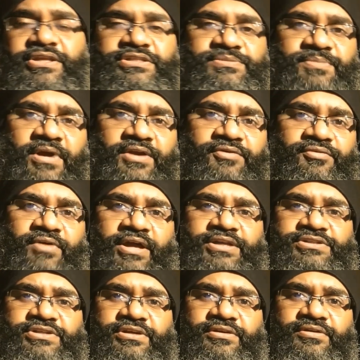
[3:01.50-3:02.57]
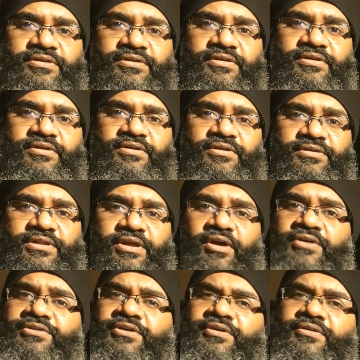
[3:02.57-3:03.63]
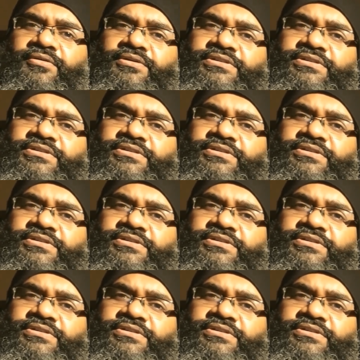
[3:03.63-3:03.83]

smart writing, the author